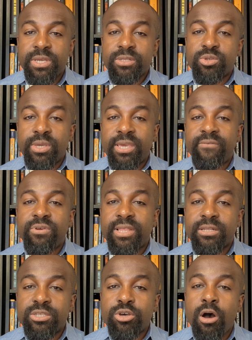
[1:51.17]
to give you the
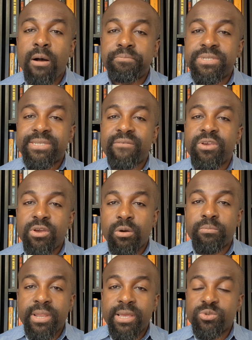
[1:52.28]
top 7
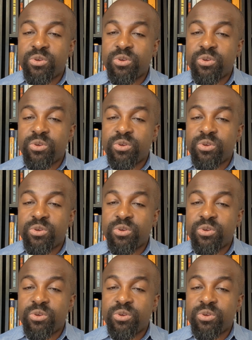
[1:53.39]
complaints